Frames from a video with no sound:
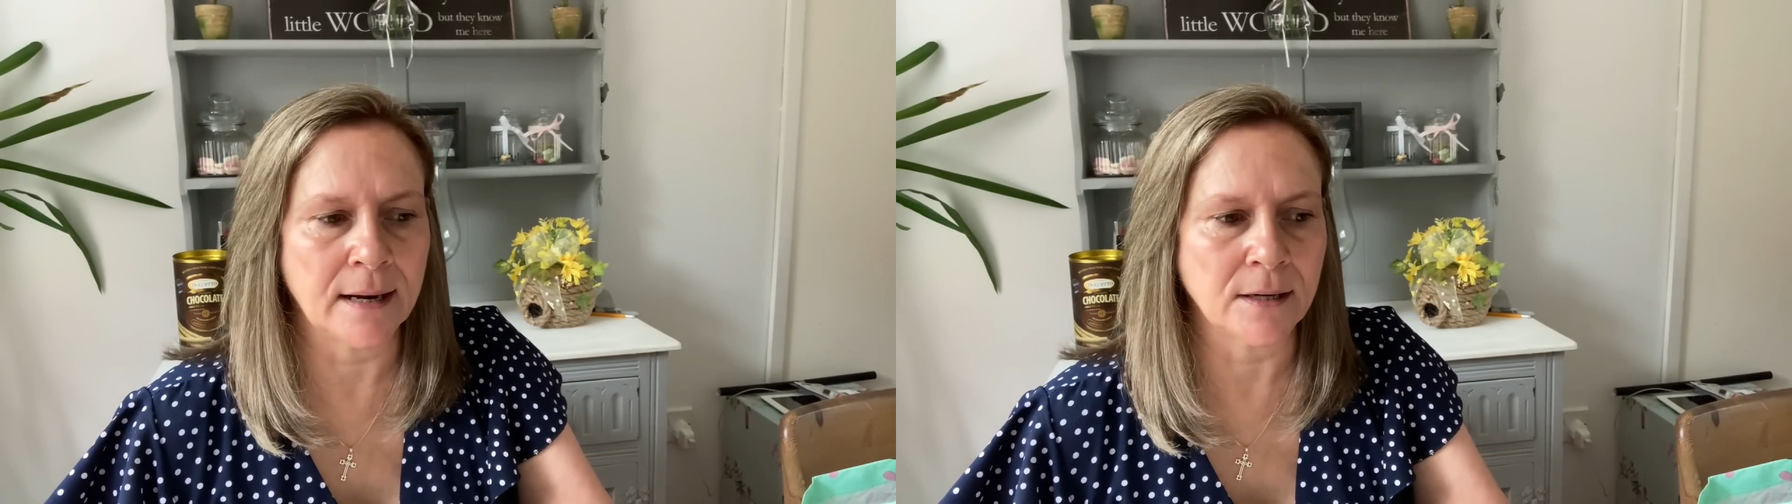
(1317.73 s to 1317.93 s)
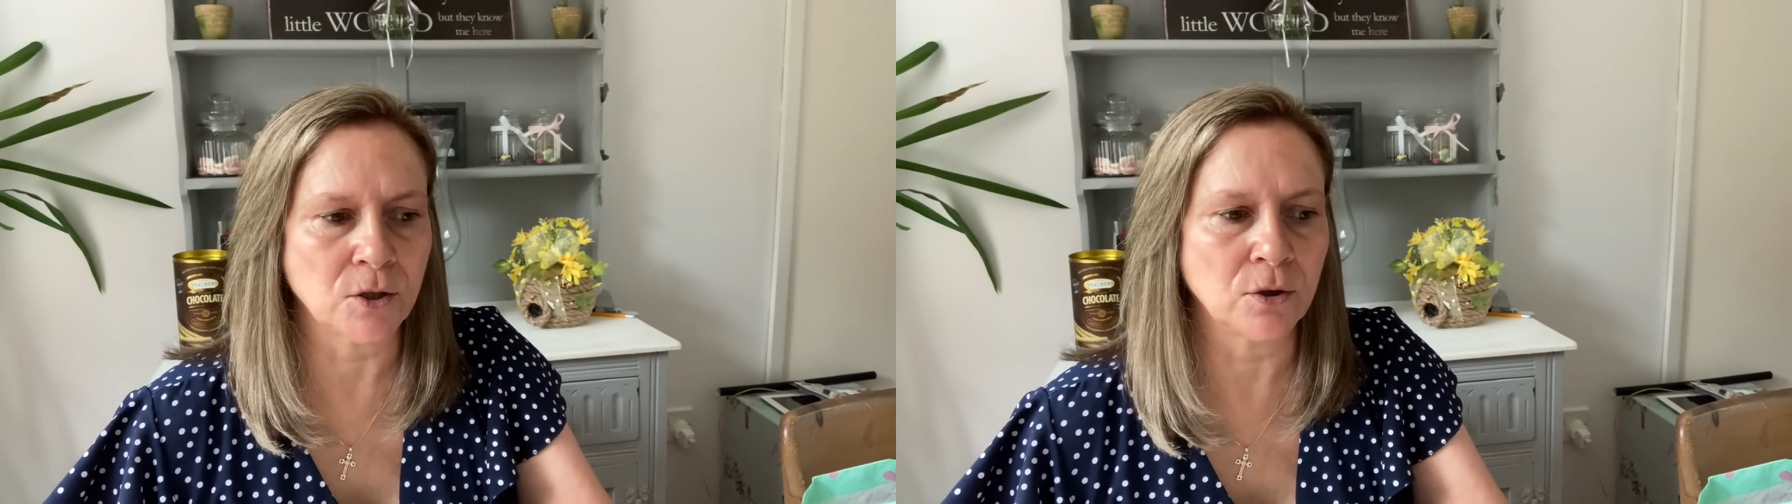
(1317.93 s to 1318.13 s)

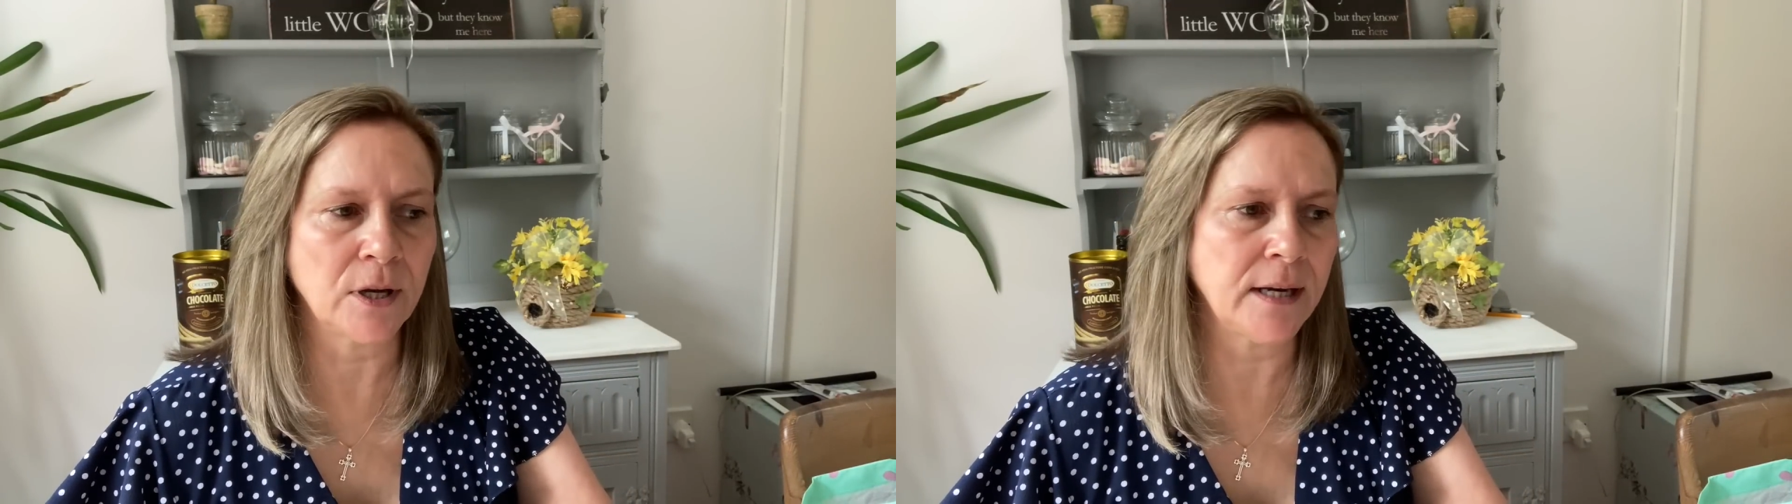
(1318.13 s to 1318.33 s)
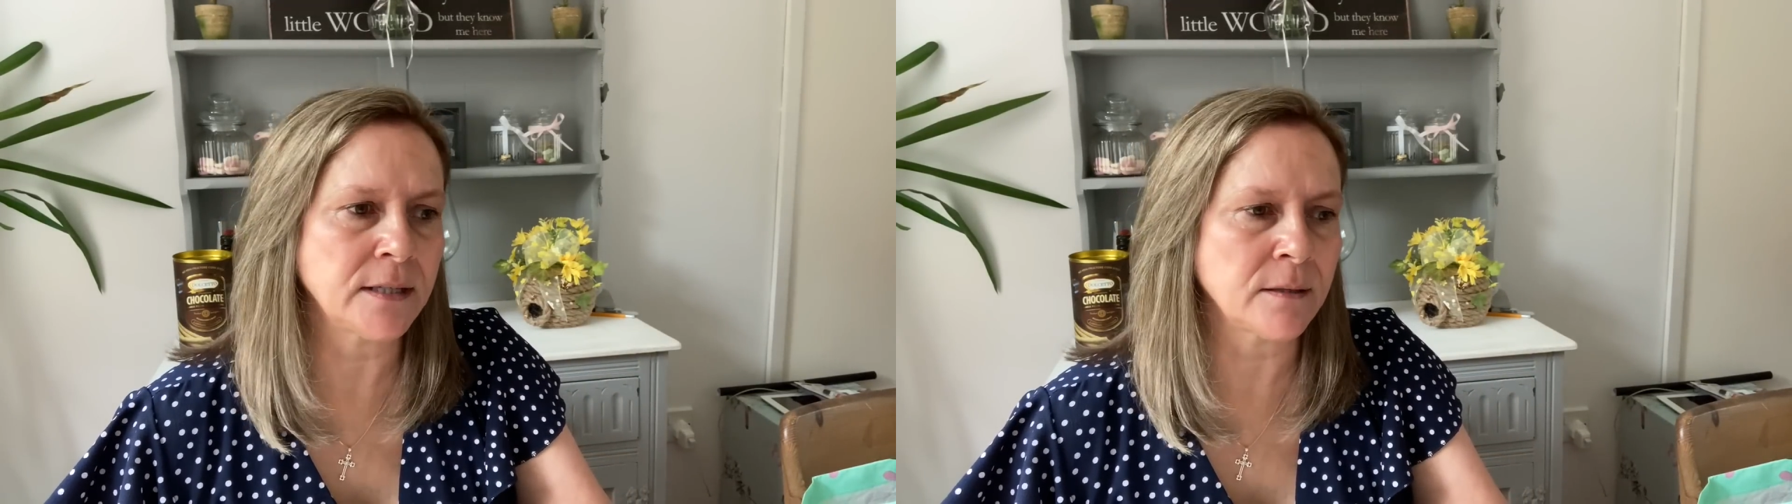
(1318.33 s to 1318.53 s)
I took
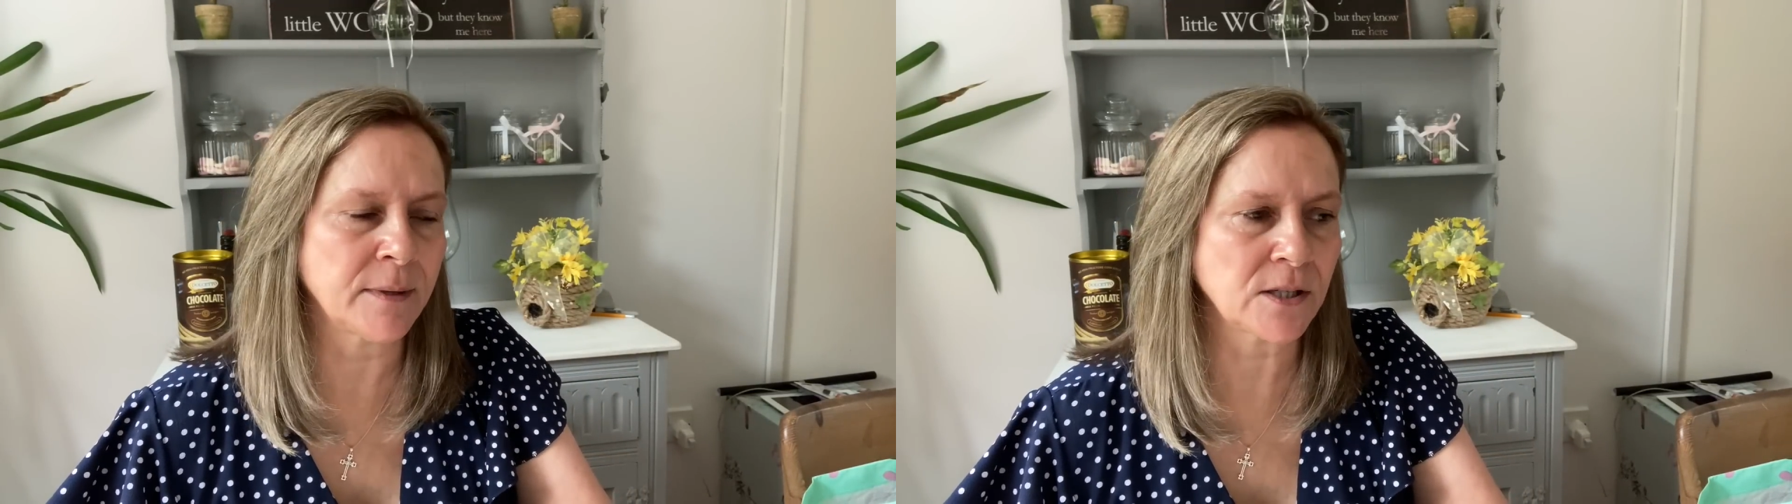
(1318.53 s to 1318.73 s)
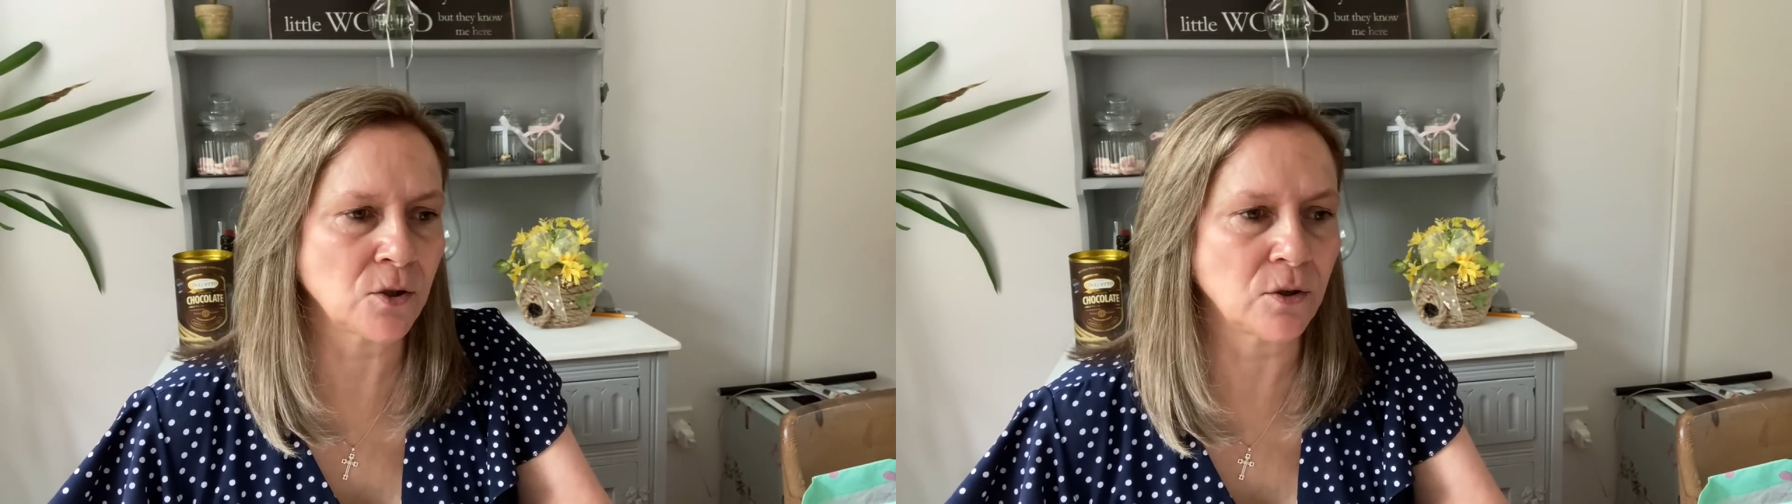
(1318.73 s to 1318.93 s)
it into
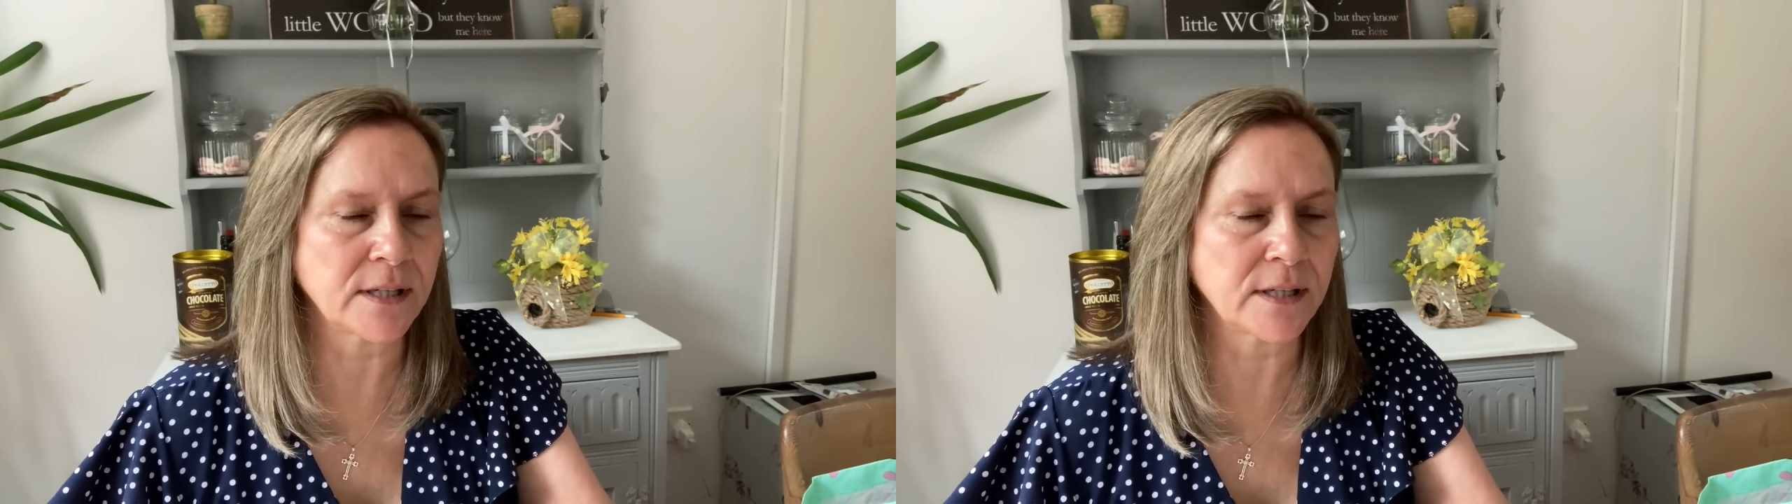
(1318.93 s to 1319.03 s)
my son.